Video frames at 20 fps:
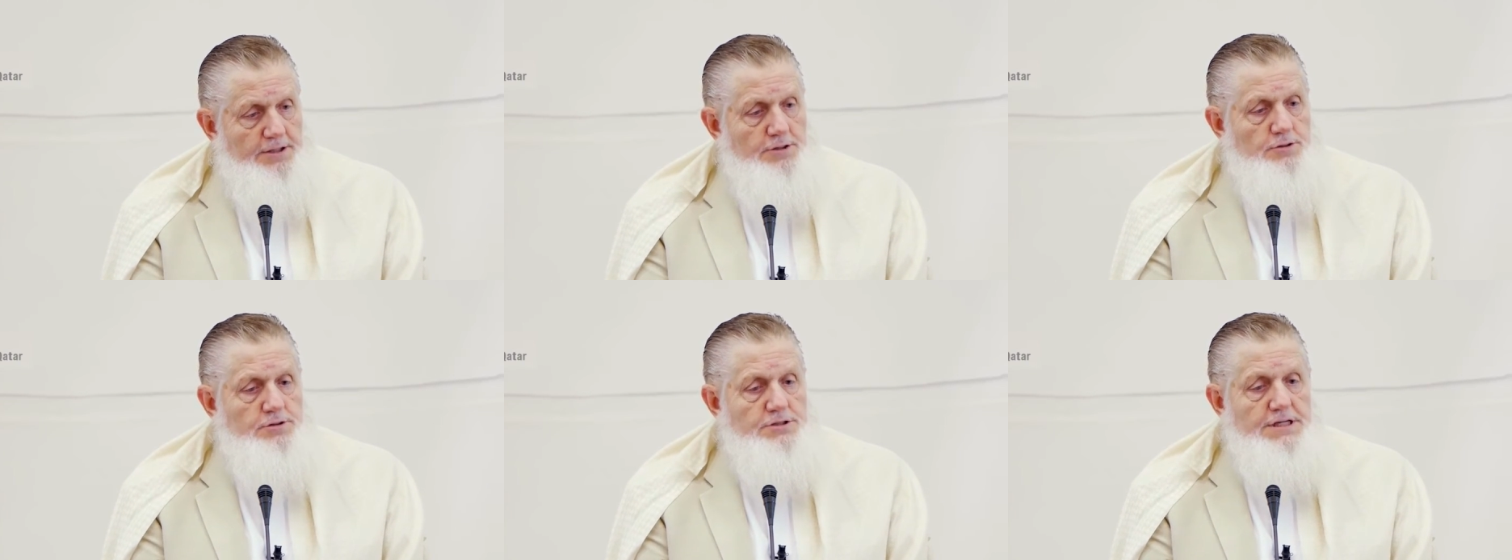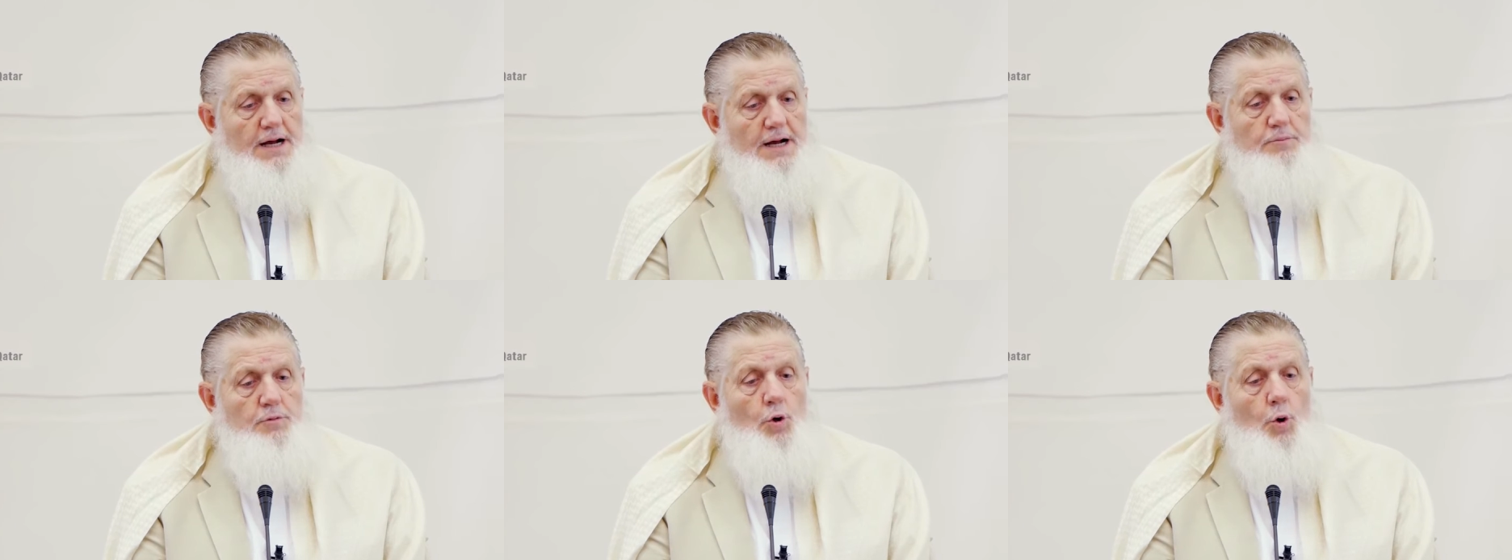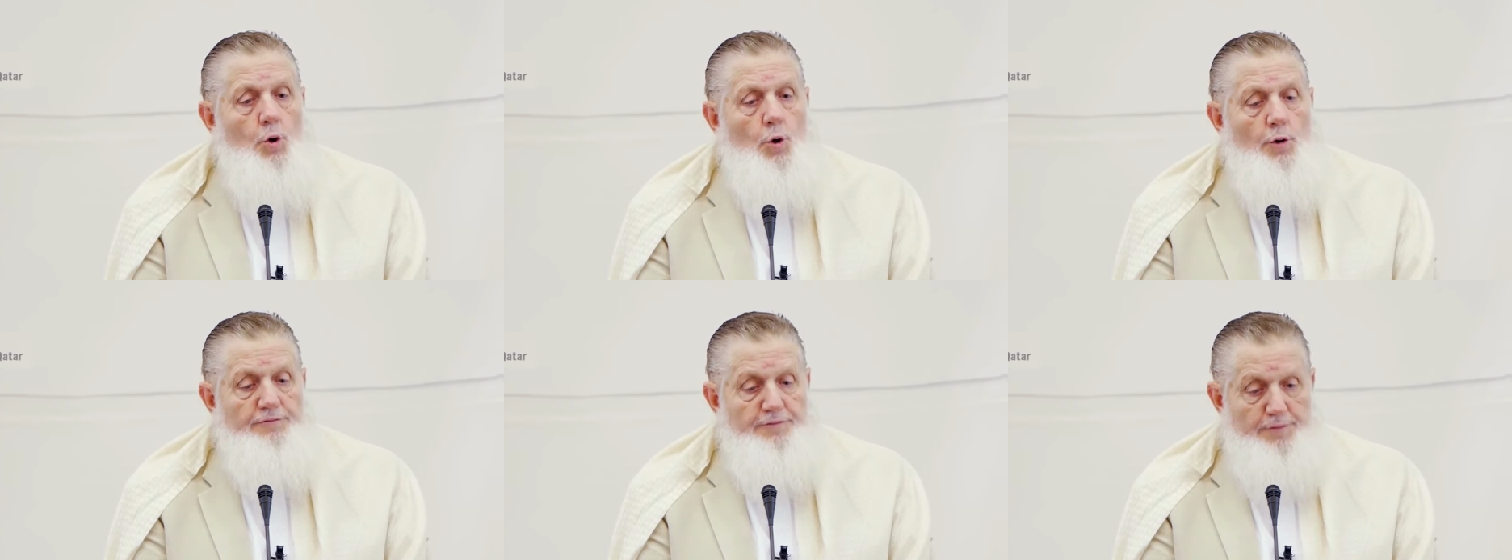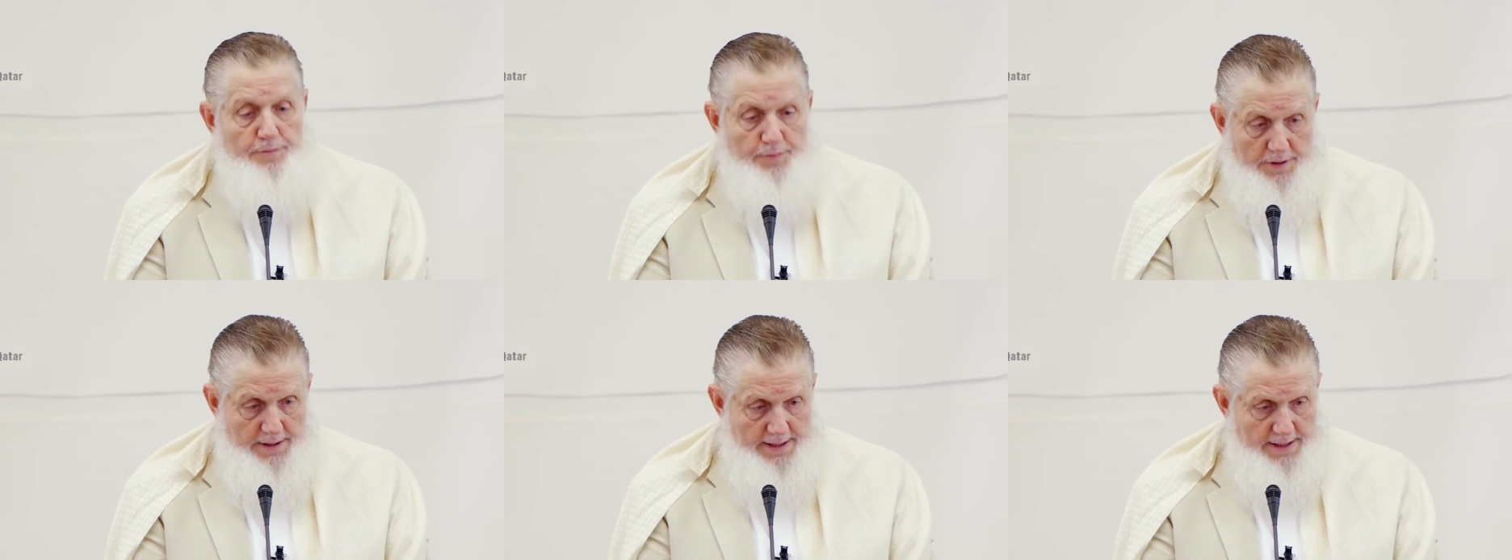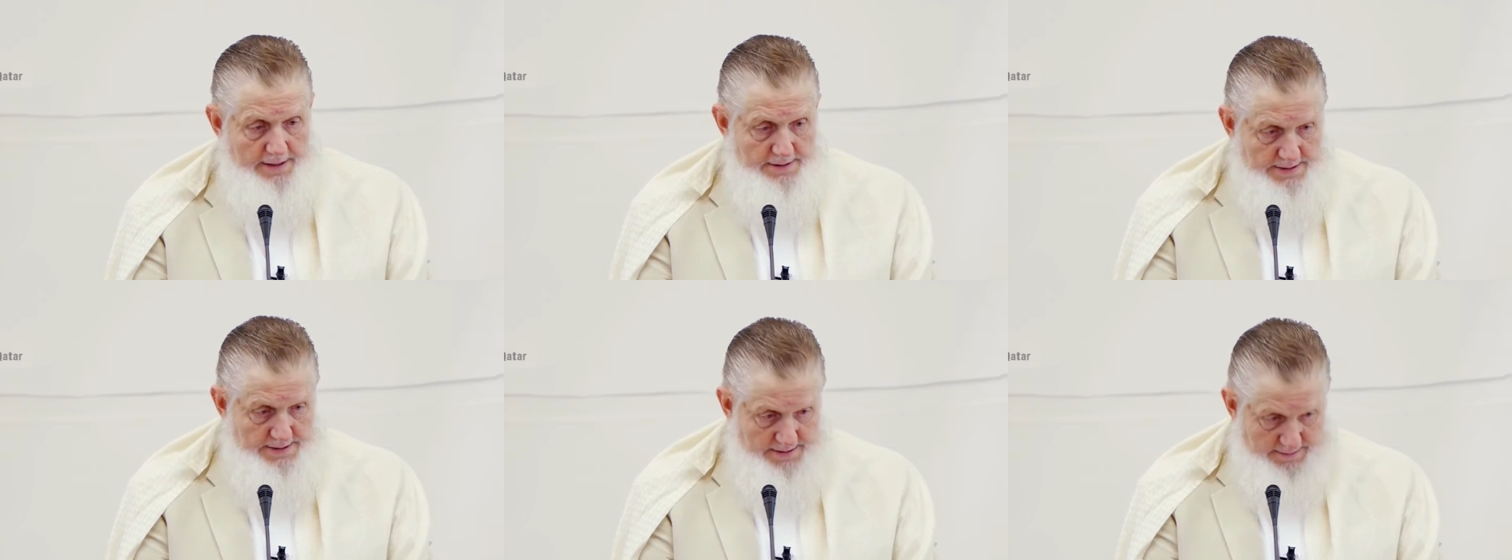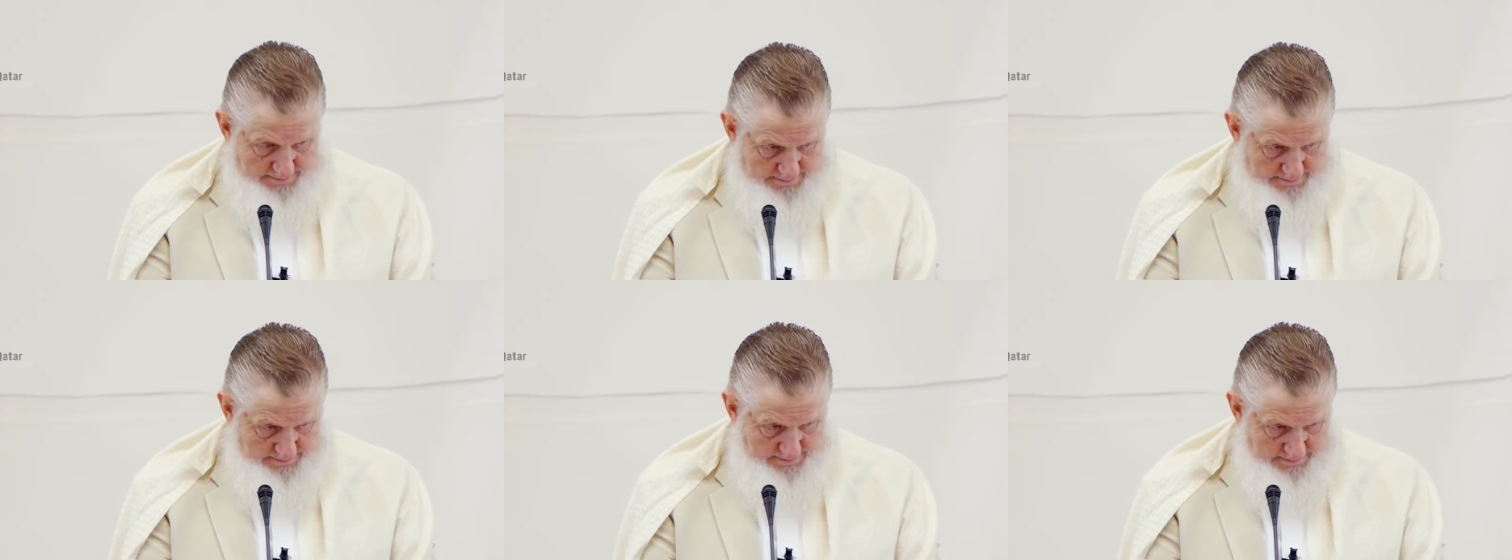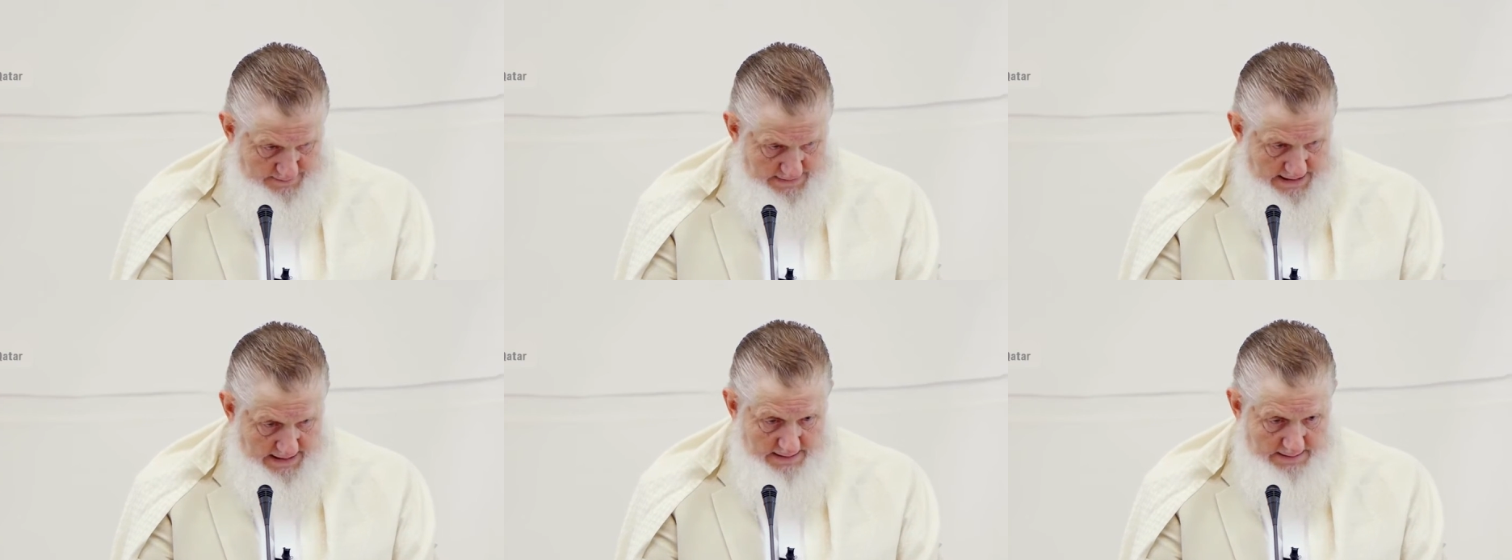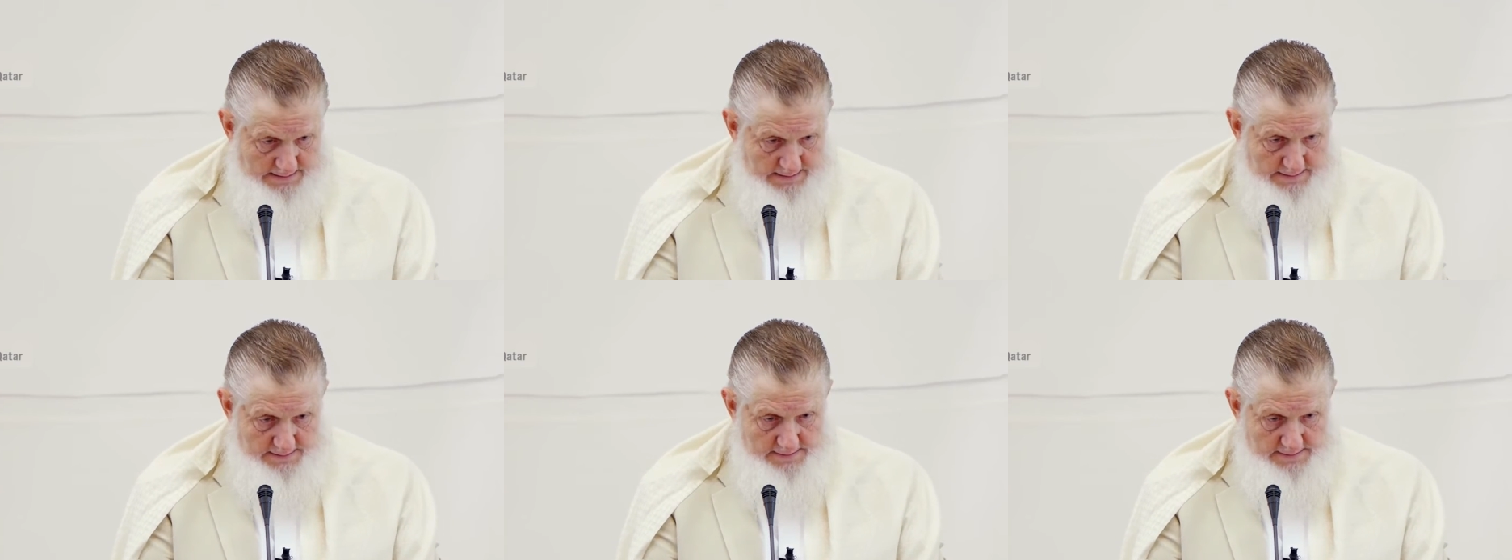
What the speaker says: you'd say, I'm going for prayers. Huh?